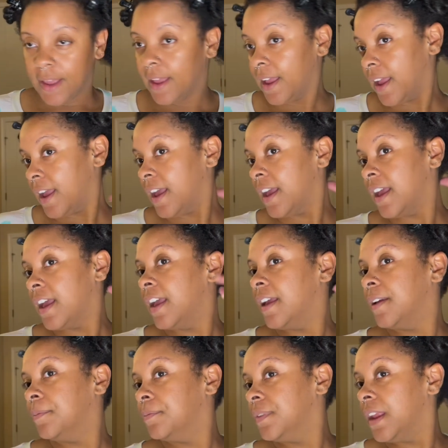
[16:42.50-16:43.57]

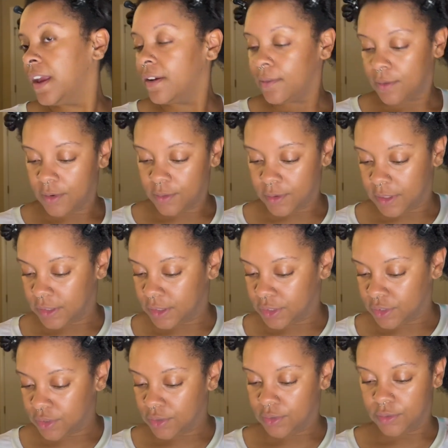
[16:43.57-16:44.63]
I'm now going
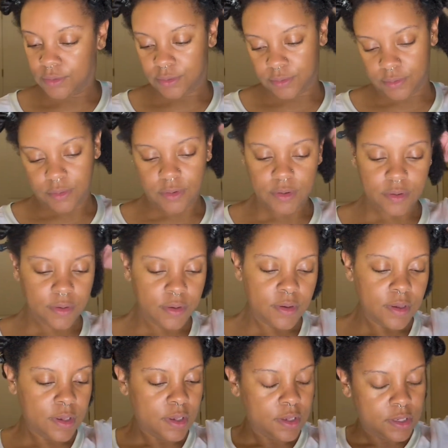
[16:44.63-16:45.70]
to
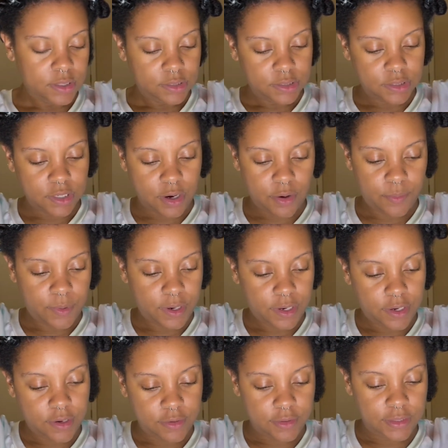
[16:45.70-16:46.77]
start
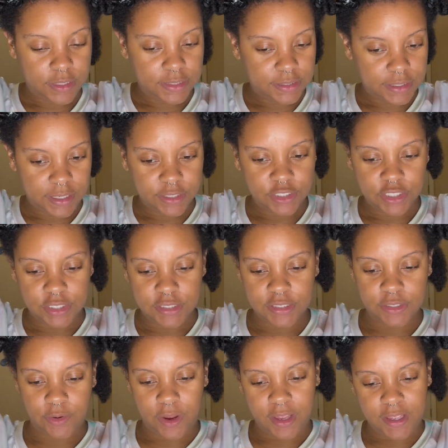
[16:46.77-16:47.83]
working on this section.
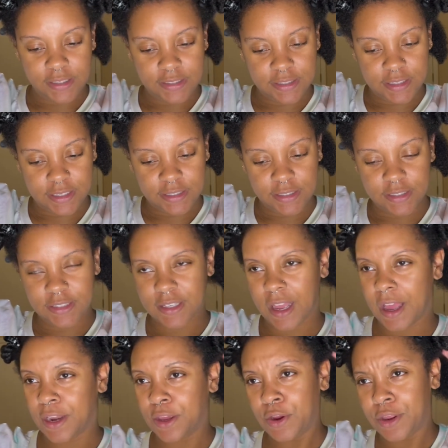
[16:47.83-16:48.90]
So I guess this is
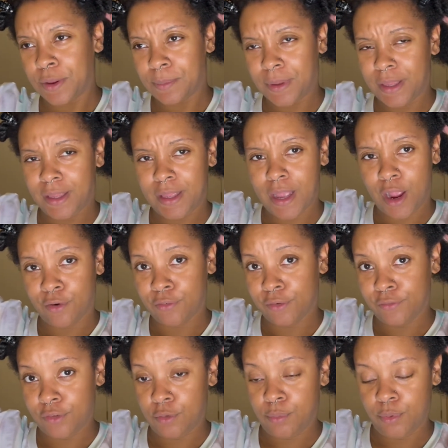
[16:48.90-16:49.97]
kind of going to be a
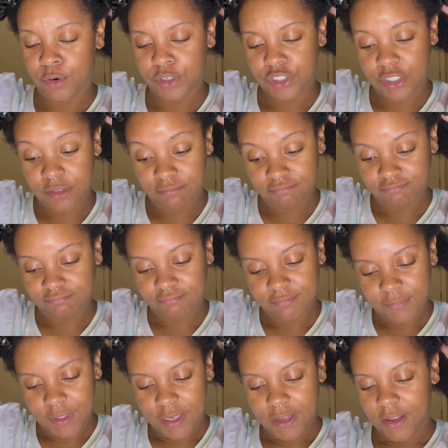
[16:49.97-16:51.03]
review portion
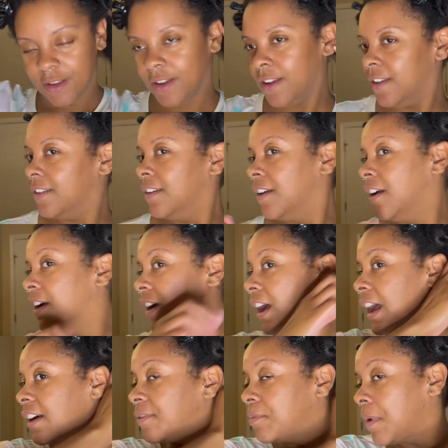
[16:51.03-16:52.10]

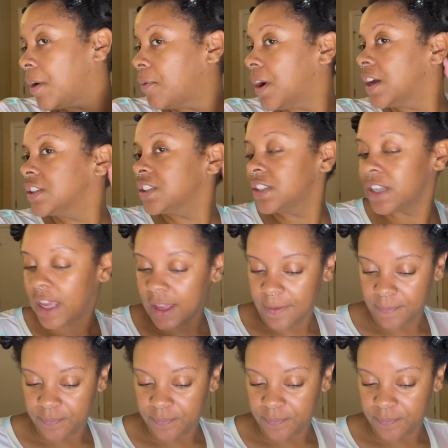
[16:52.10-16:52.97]
of my wash day.